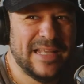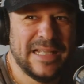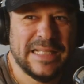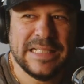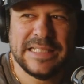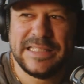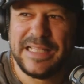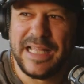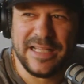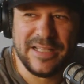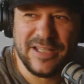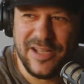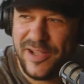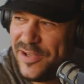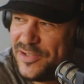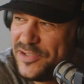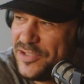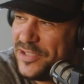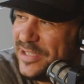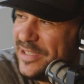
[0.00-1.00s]
He's like,
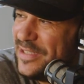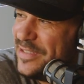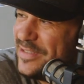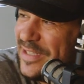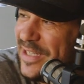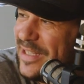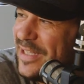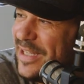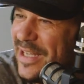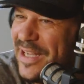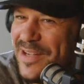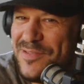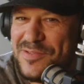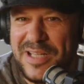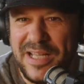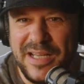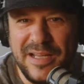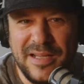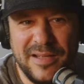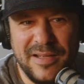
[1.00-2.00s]
no, she didn't say that. I was
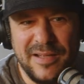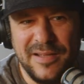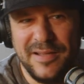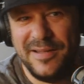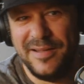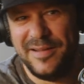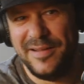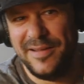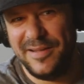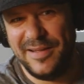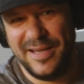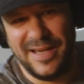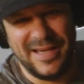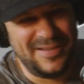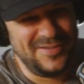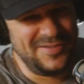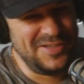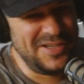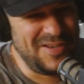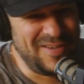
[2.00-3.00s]
like, I
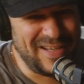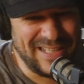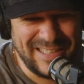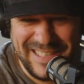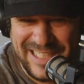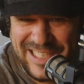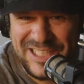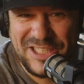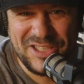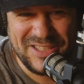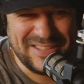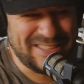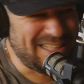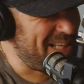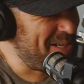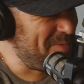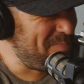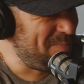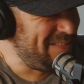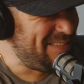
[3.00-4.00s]
don't know. I think she
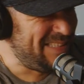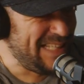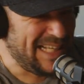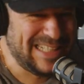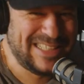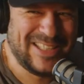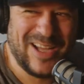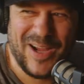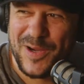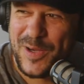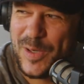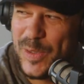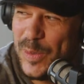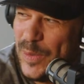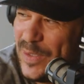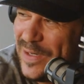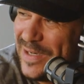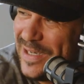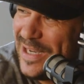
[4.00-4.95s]
said I'm a TikTok whore.